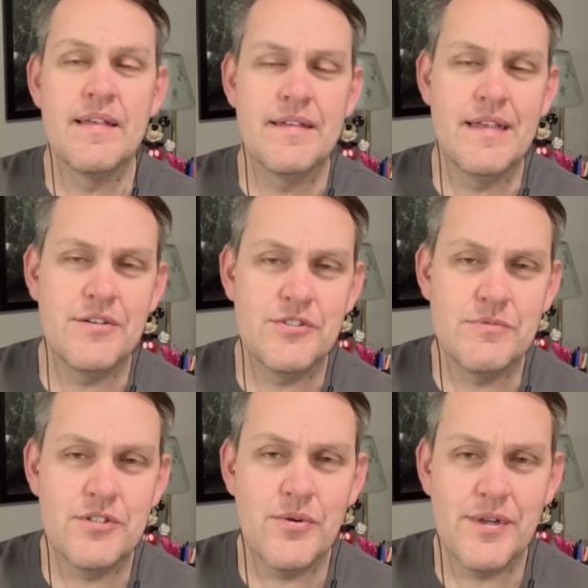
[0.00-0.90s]
Here's some
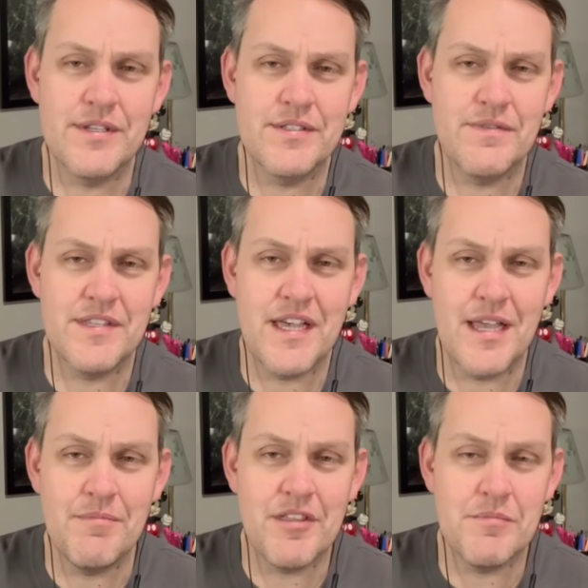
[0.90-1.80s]
stories of the
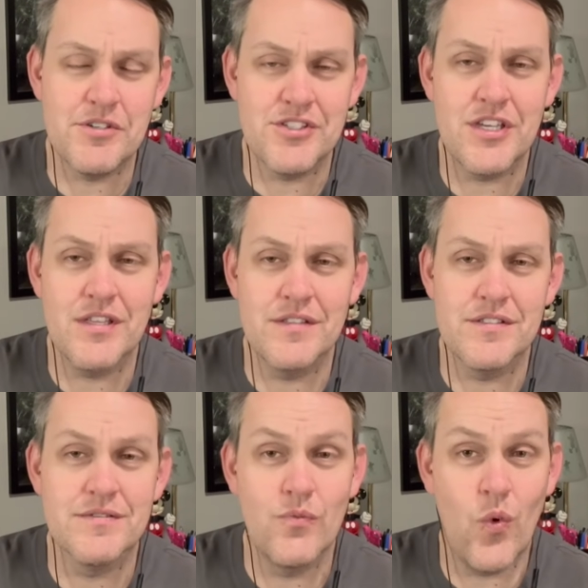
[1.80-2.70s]
time that the
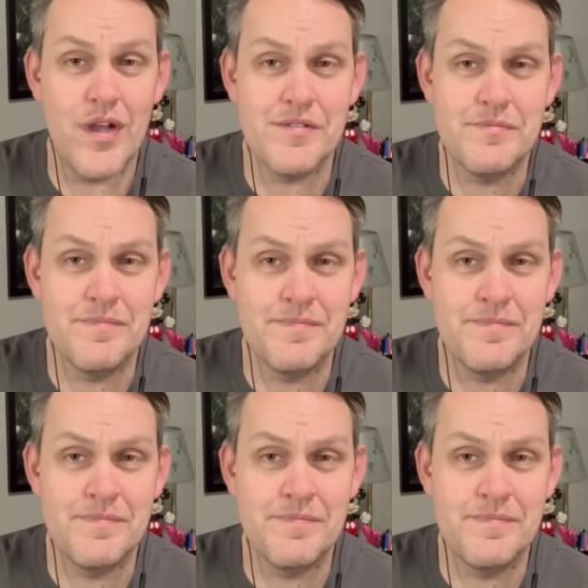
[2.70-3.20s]
machines won.